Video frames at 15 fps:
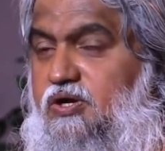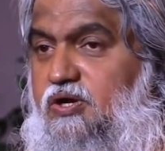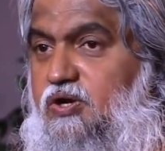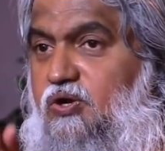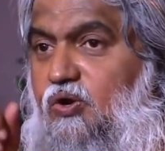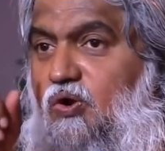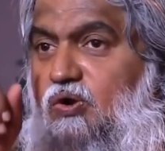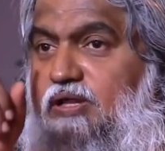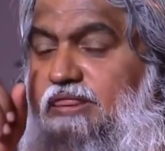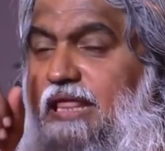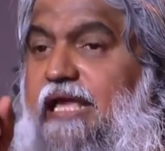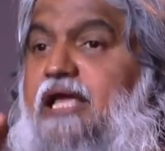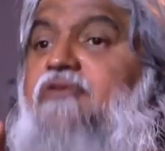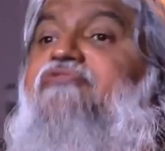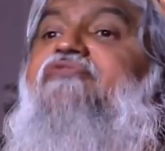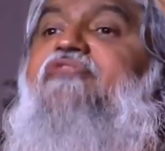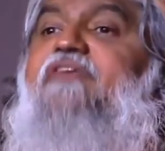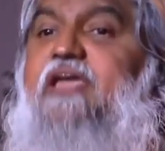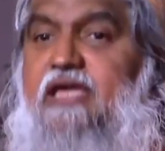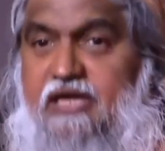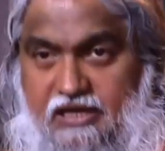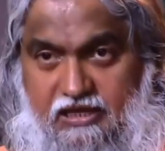Don't take a
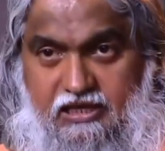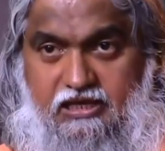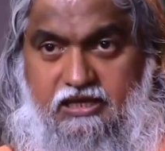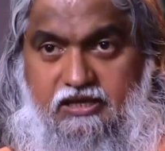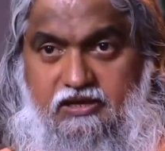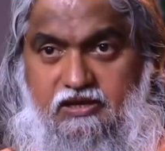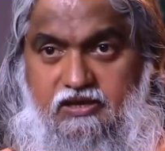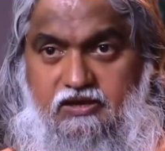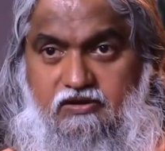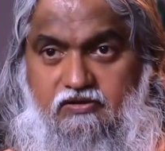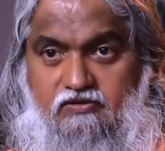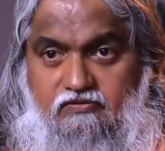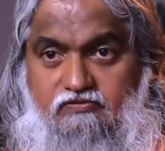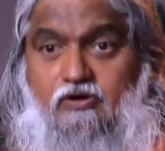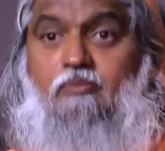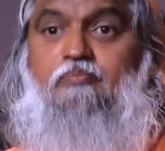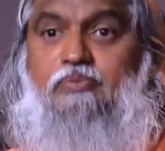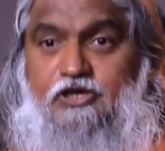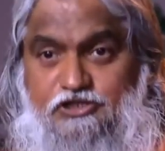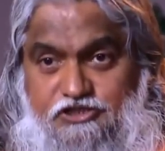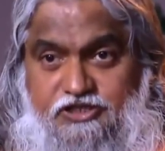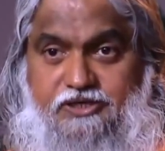fee for
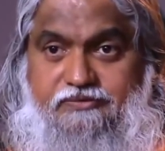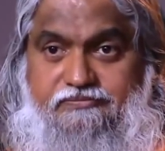preaching.